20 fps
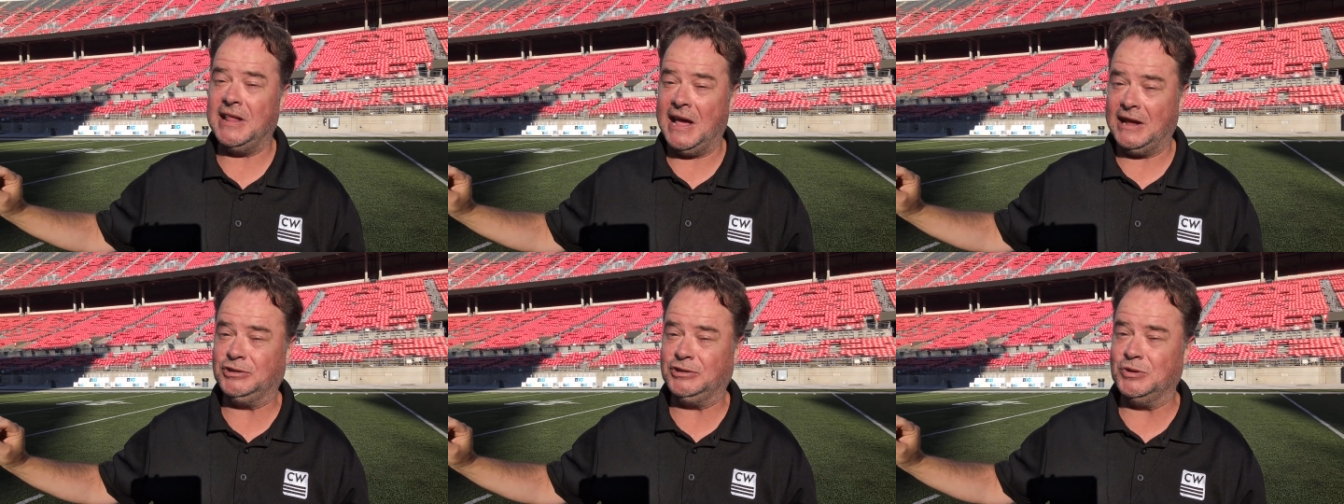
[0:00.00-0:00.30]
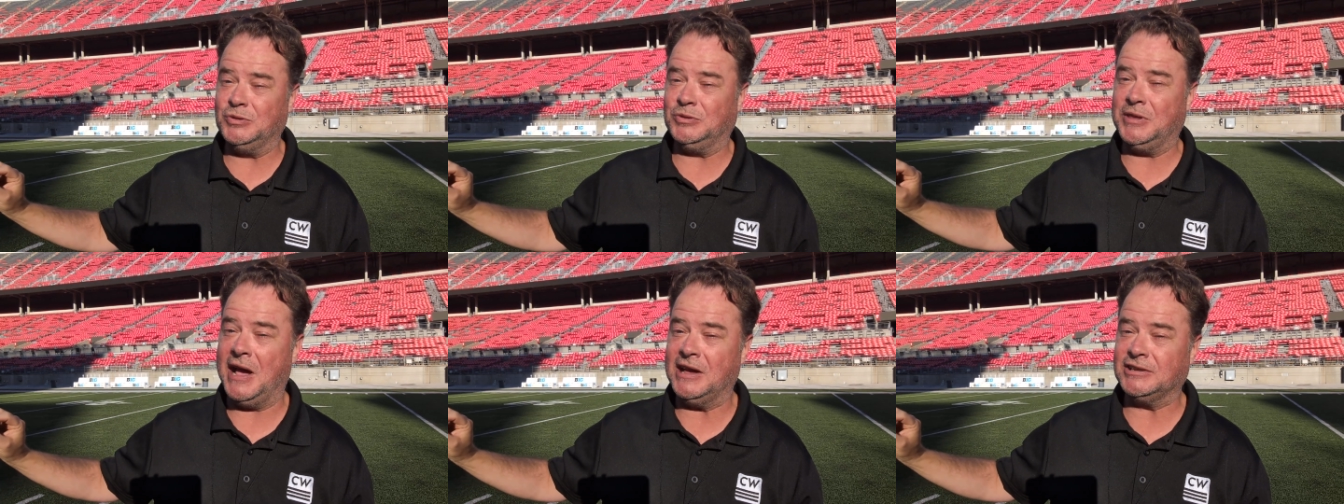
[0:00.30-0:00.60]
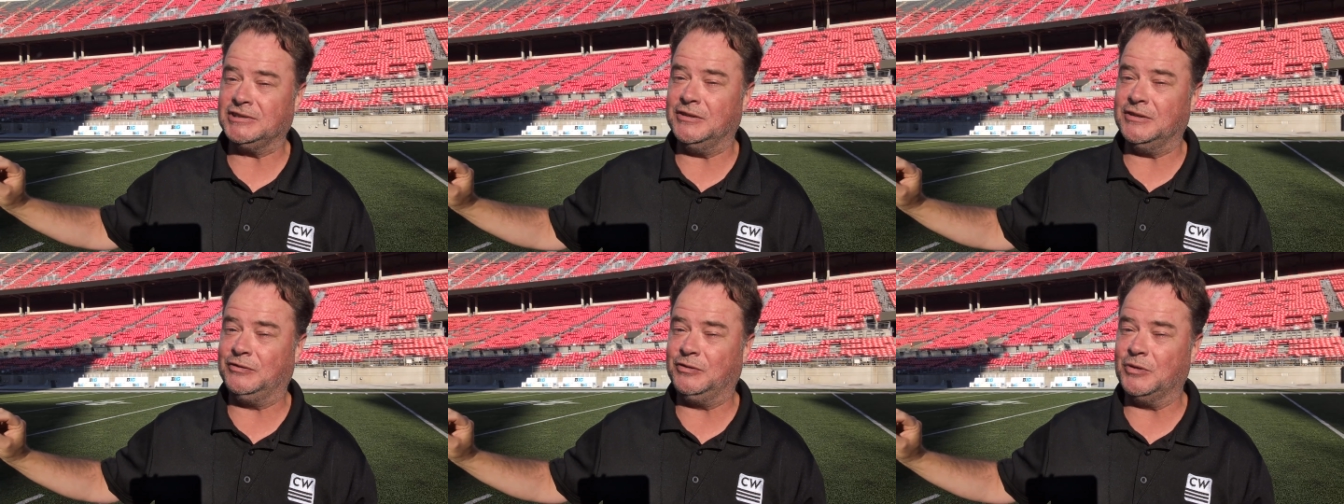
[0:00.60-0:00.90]
that
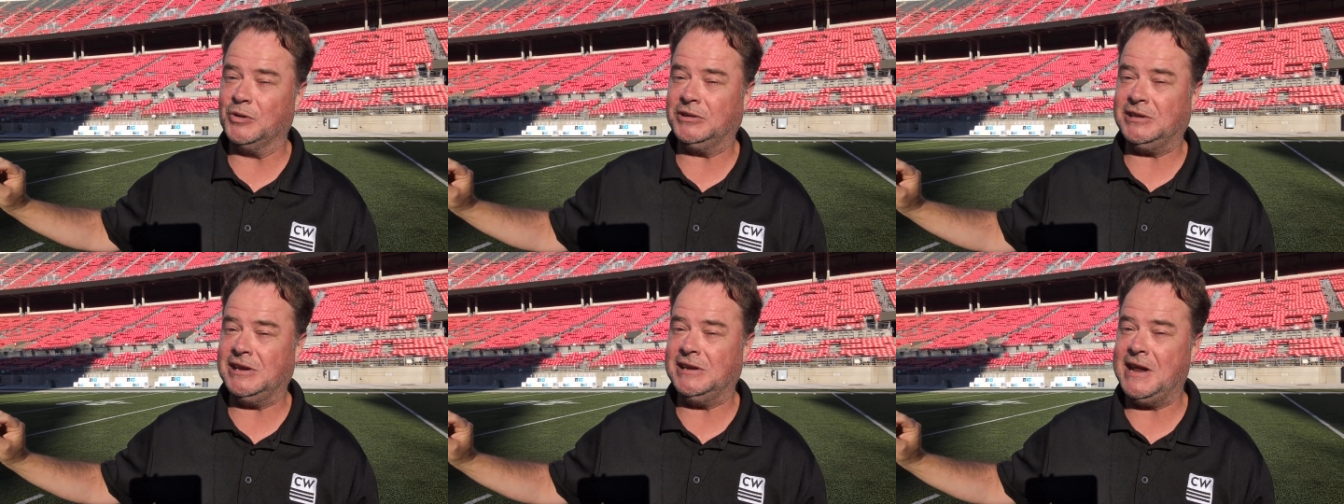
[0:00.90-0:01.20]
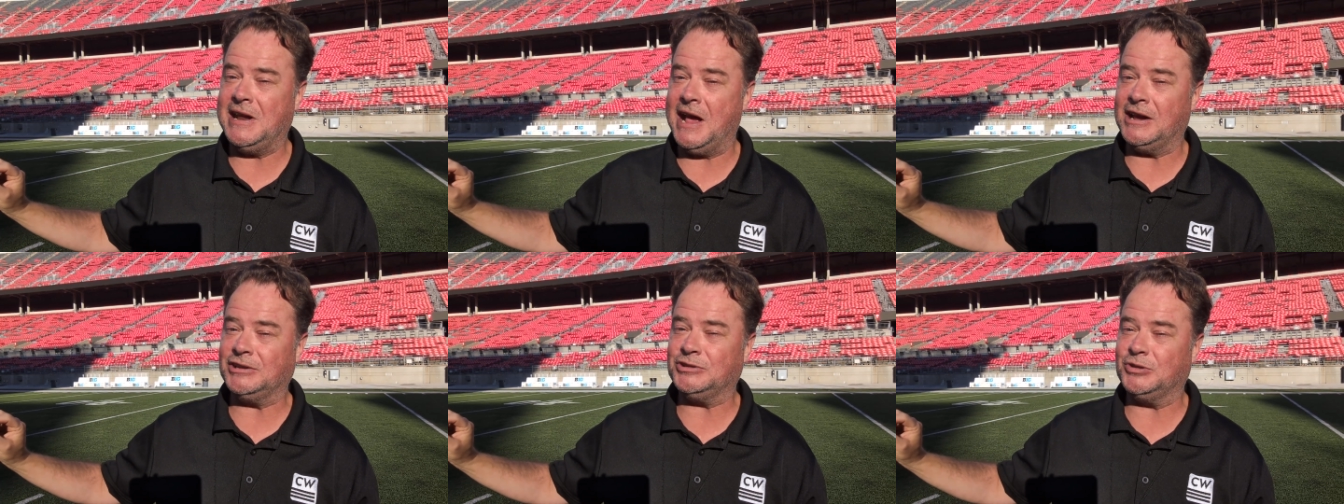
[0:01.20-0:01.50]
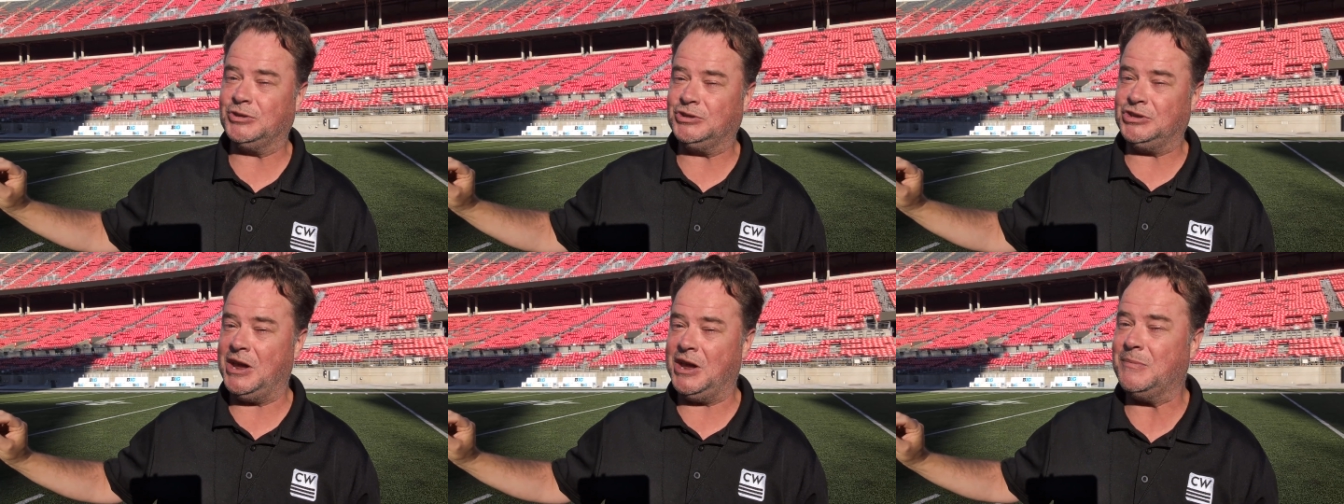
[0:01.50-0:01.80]
2014
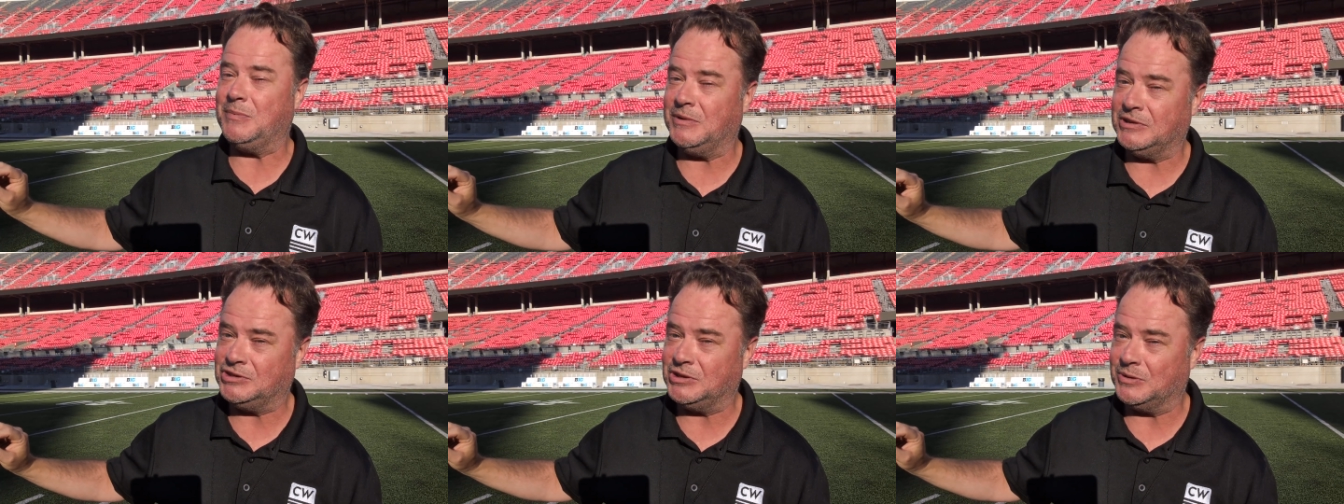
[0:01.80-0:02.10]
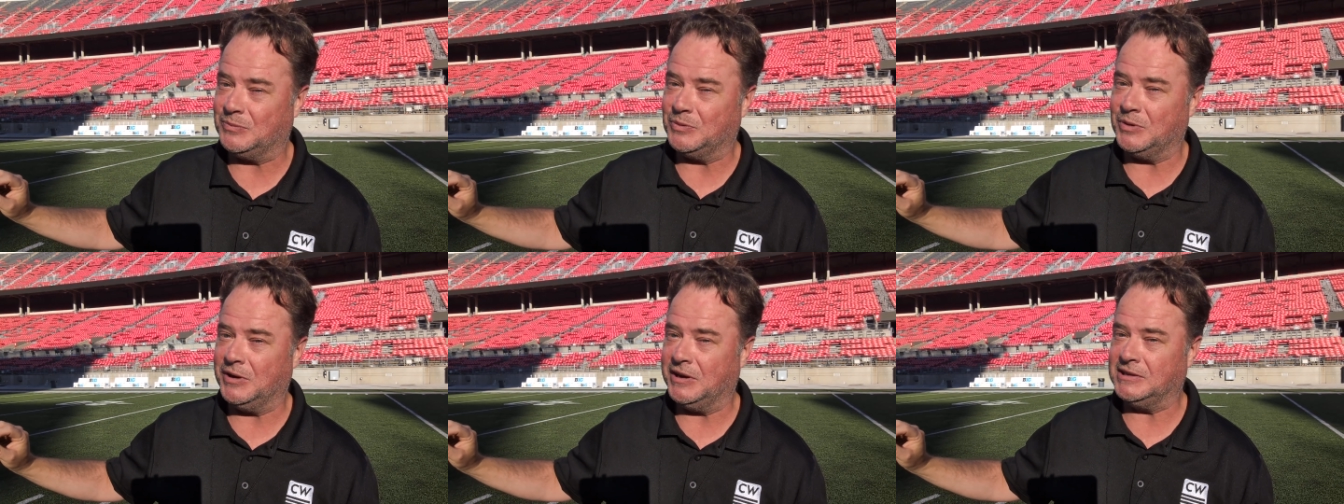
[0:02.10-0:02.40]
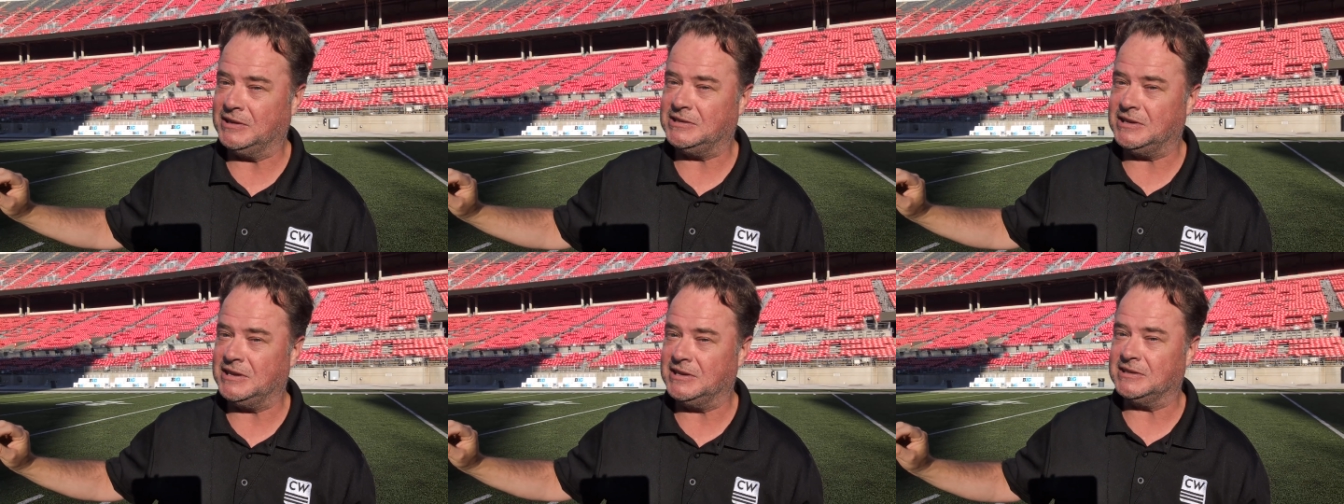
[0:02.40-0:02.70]
National Championship
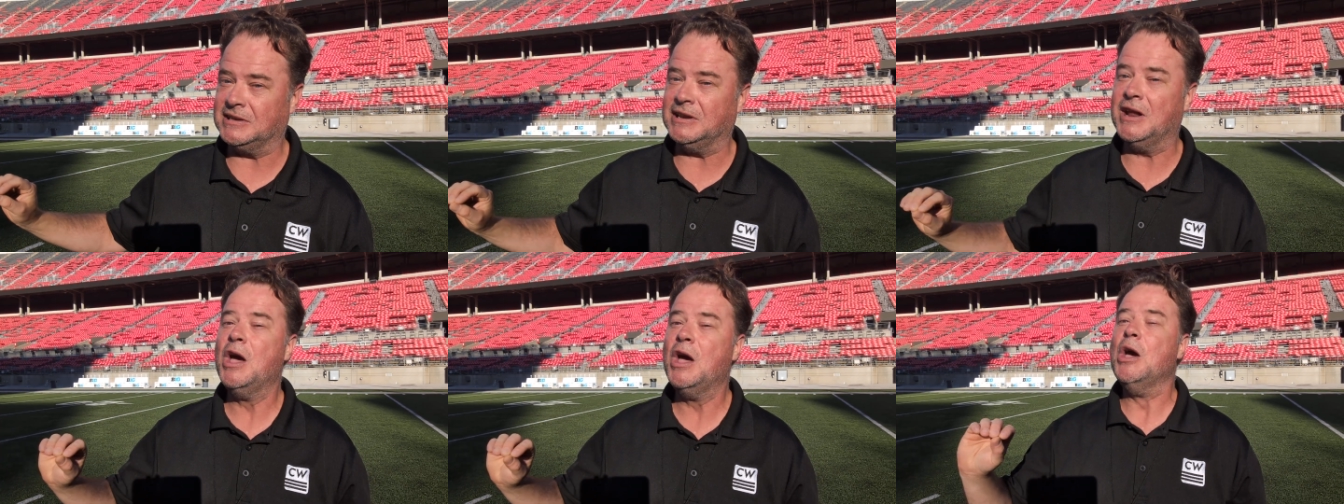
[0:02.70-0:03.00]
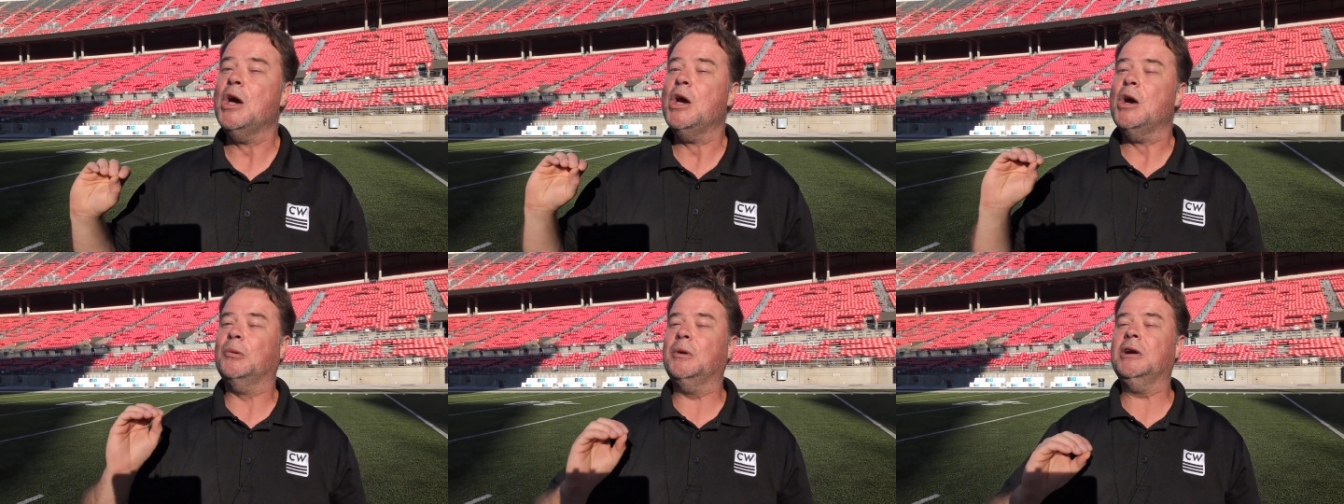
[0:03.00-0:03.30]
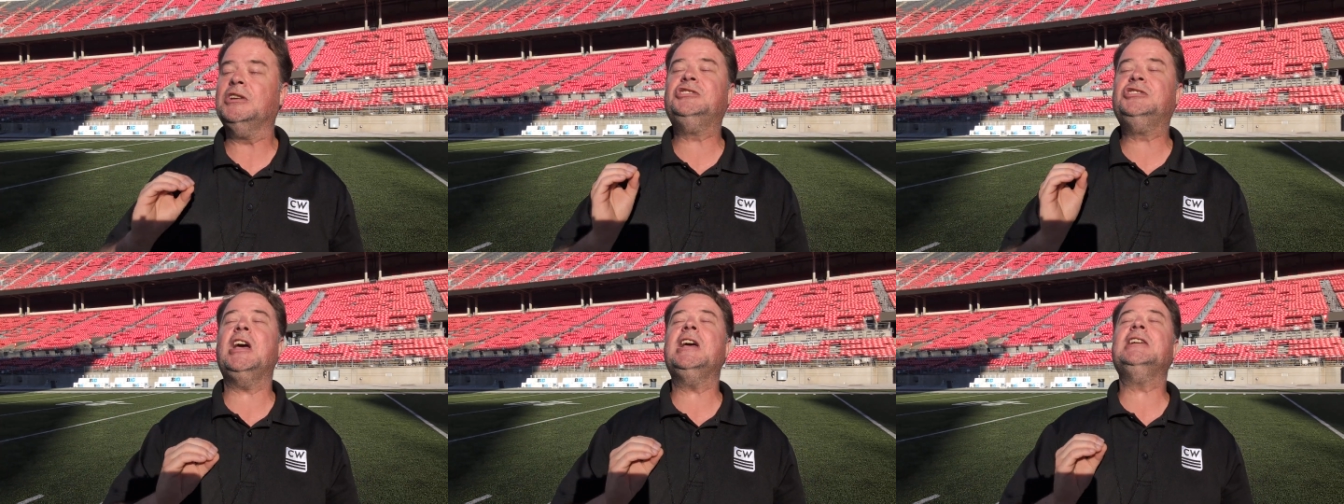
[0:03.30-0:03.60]
winning season,
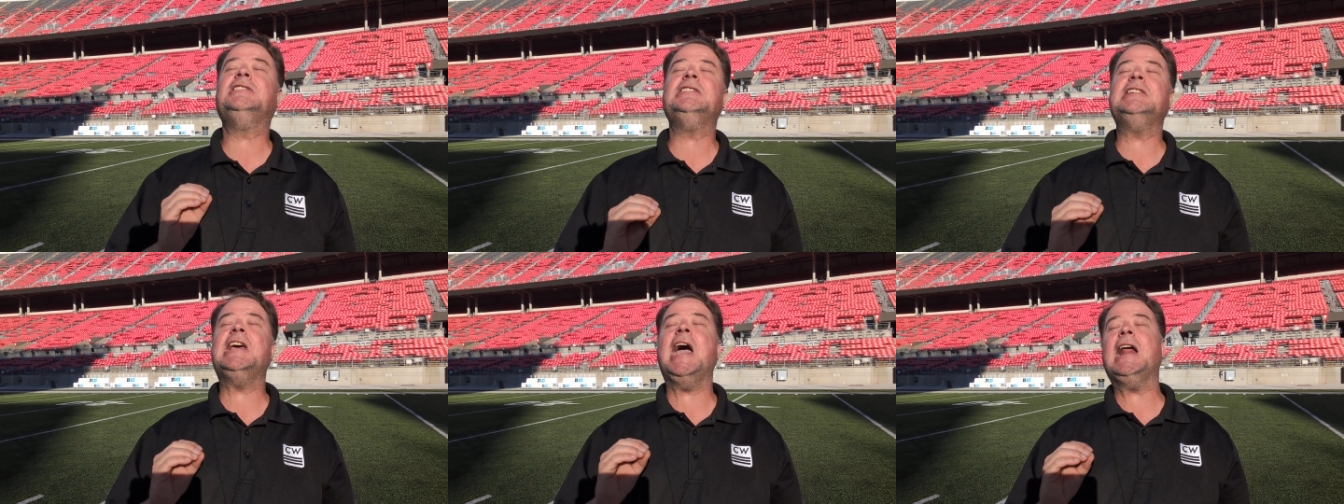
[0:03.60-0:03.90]
when J.T.